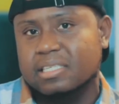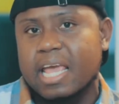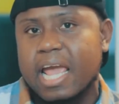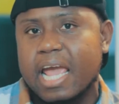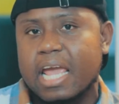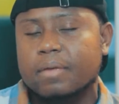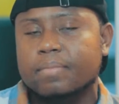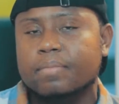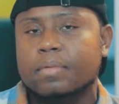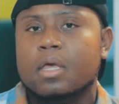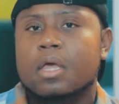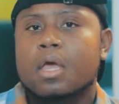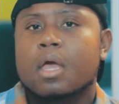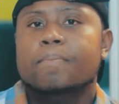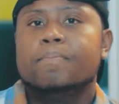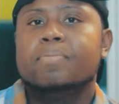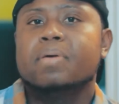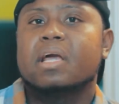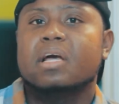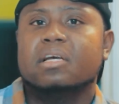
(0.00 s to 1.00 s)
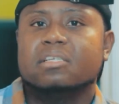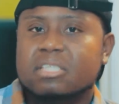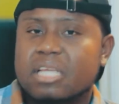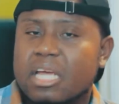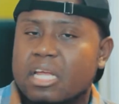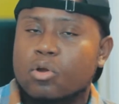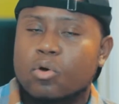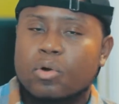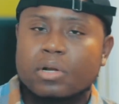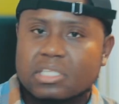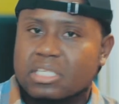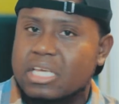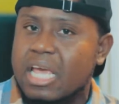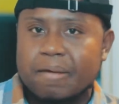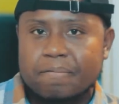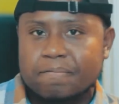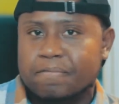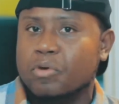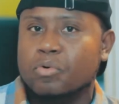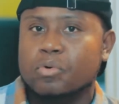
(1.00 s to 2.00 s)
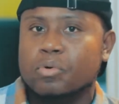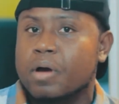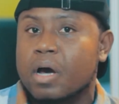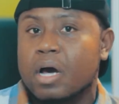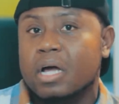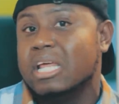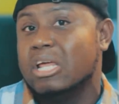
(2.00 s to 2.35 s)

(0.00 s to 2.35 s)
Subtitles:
game, because they know this game very well.